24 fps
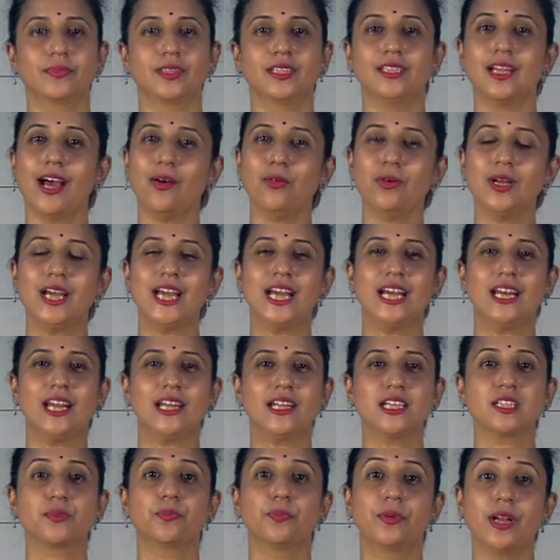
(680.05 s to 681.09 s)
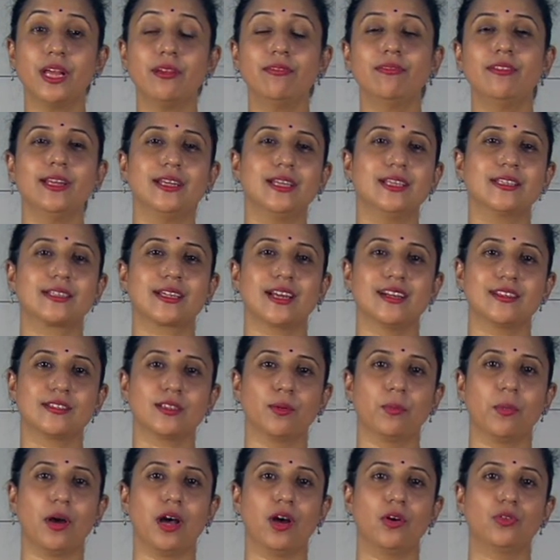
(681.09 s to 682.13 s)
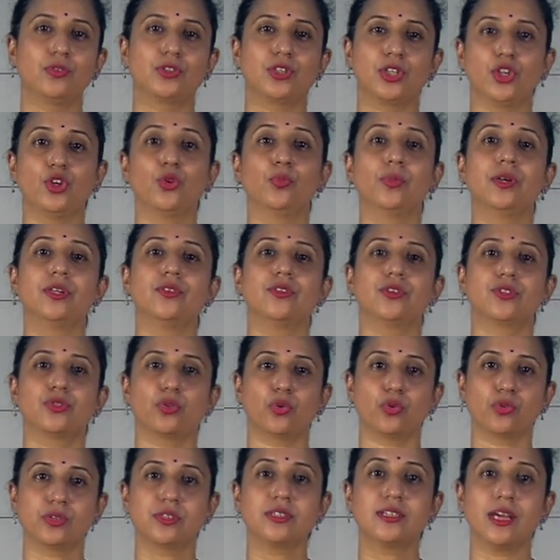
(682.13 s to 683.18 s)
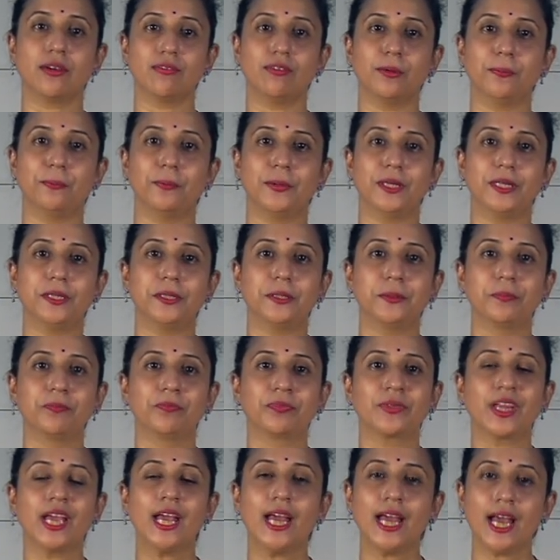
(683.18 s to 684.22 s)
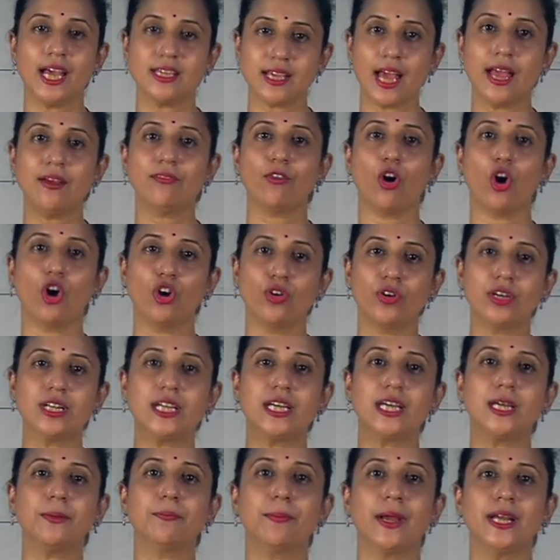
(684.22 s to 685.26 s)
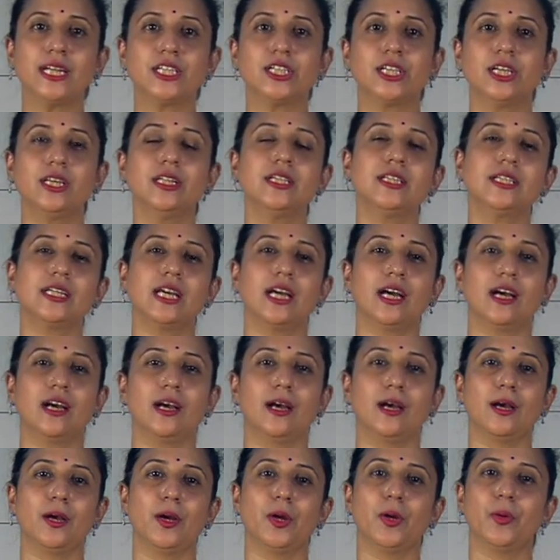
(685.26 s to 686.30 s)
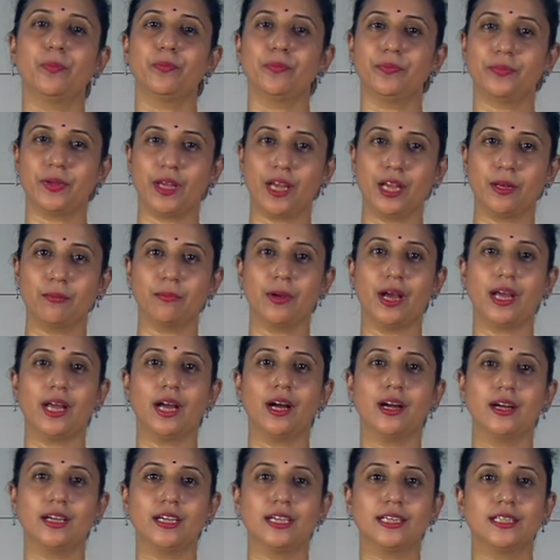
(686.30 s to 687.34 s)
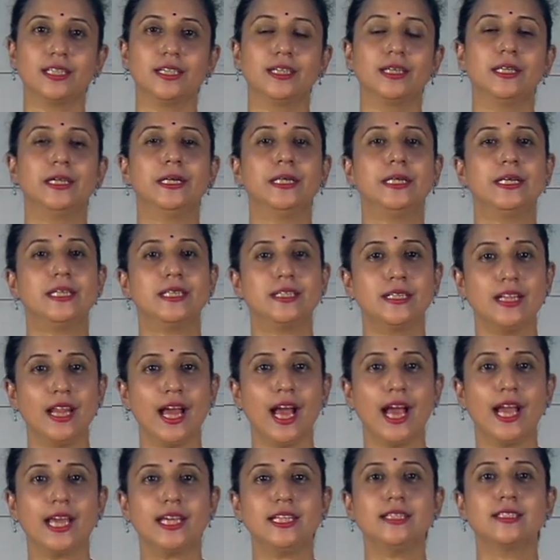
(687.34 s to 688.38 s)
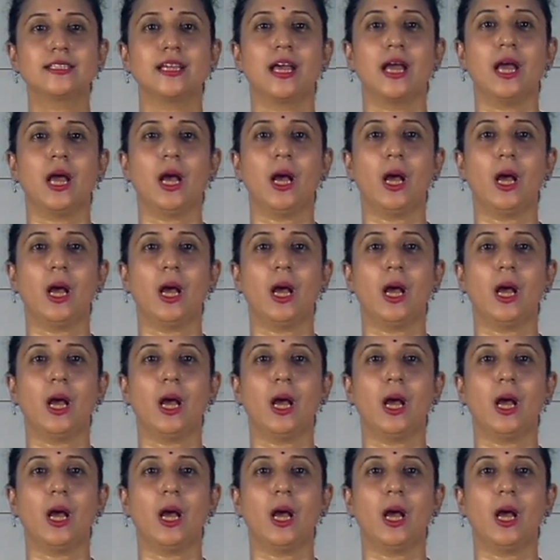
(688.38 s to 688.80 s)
Now let us briefly discuss about human resource development. As I've already mentioned in my earlier slides,